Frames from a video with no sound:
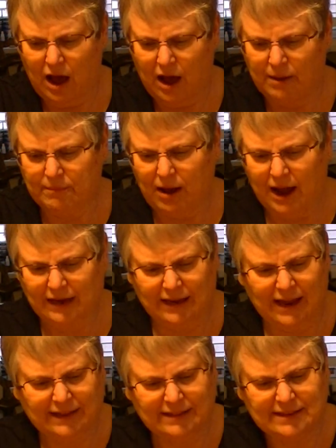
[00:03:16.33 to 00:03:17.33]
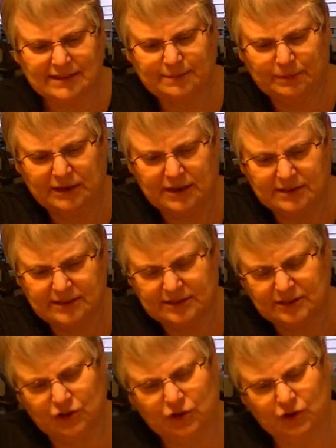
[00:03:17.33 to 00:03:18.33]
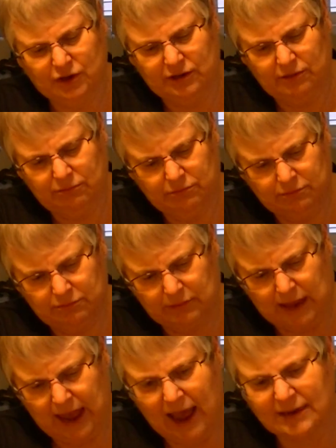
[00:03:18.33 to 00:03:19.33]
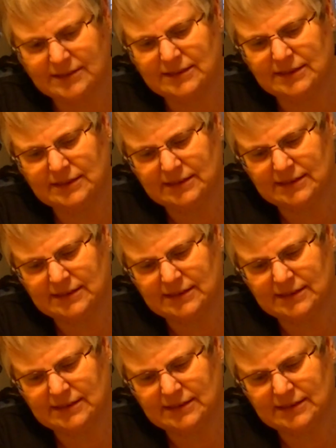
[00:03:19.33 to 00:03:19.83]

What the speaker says: I like this because it's a good accent